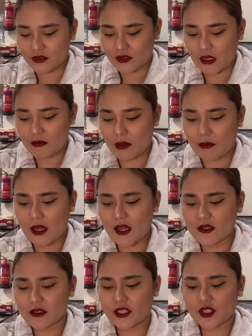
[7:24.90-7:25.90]
Tama ba?
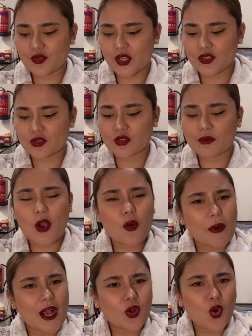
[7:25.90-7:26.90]
Graduation ko ba? O
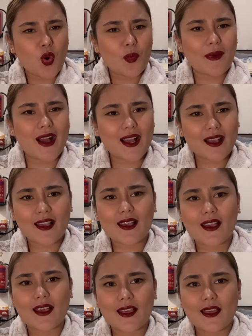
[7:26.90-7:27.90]
bago ko mag...
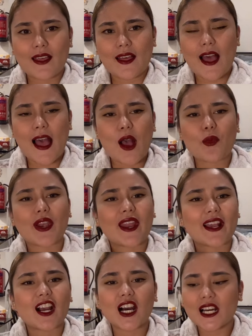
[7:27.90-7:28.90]
when
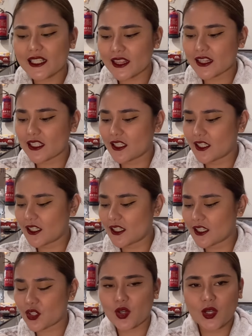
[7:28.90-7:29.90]
I got
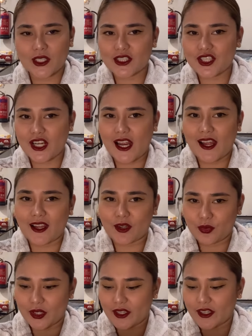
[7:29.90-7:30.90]
the
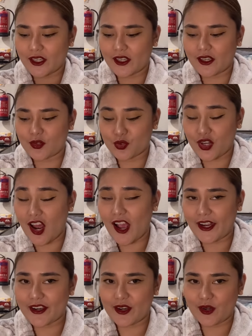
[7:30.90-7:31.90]
contract, nung
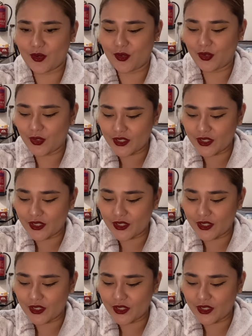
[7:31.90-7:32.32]
na-hire ako,